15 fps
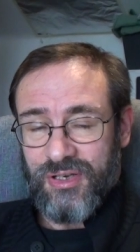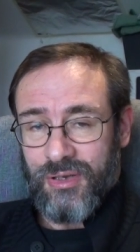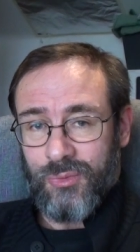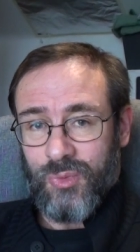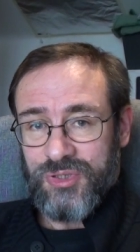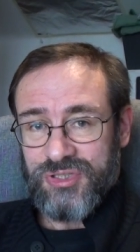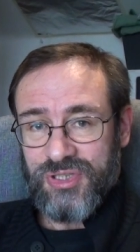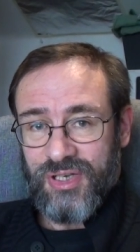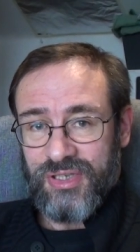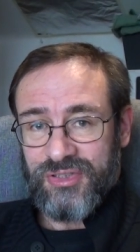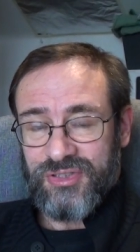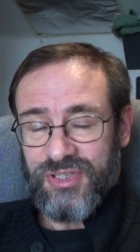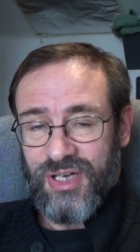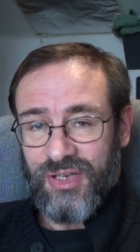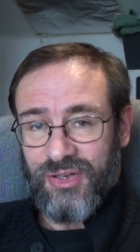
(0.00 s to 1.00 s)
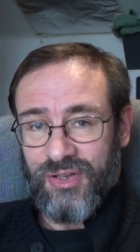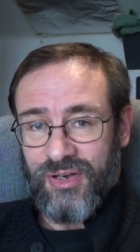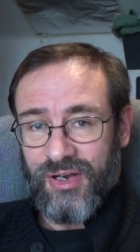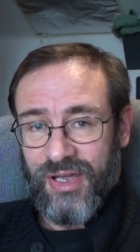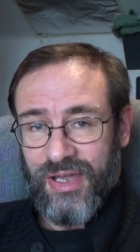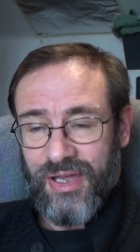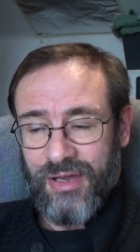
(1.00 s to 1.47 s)
that I'd wish I'd done
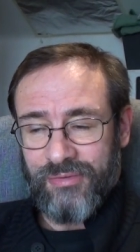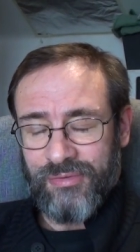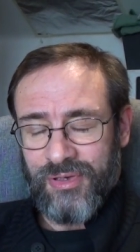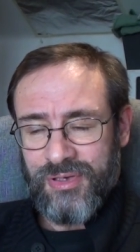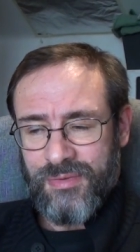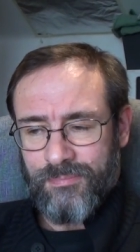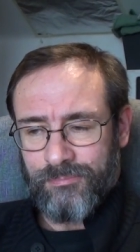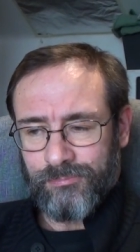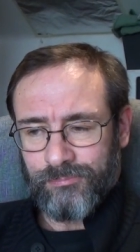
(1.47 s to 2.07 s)
that I haven't.